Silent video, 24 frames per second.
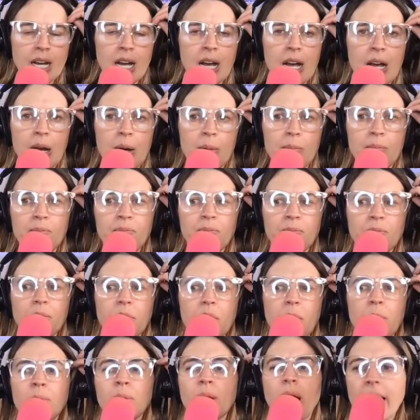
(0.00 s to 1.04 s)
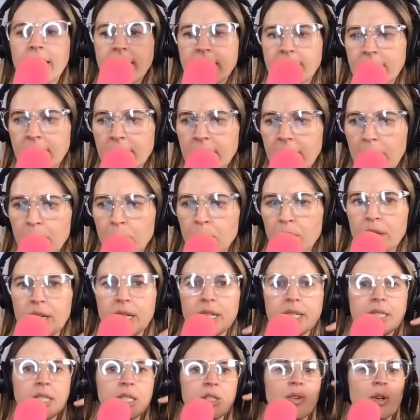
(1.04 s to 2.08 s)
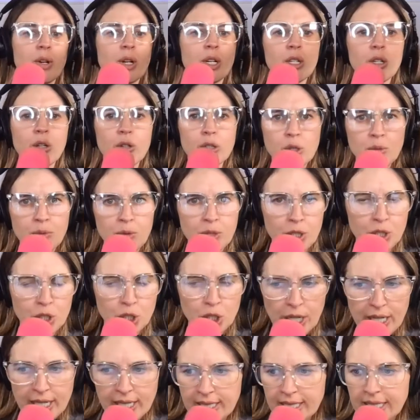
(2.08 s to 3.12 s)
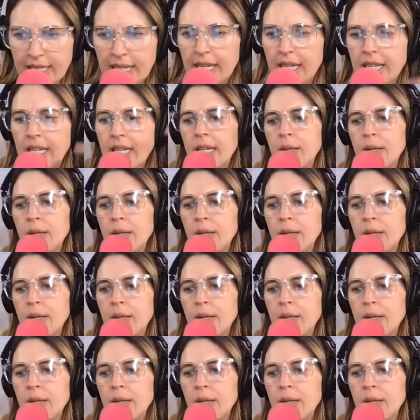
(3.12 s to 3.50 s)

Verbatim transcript: Um, black celebrities. He's very close with Jay Z.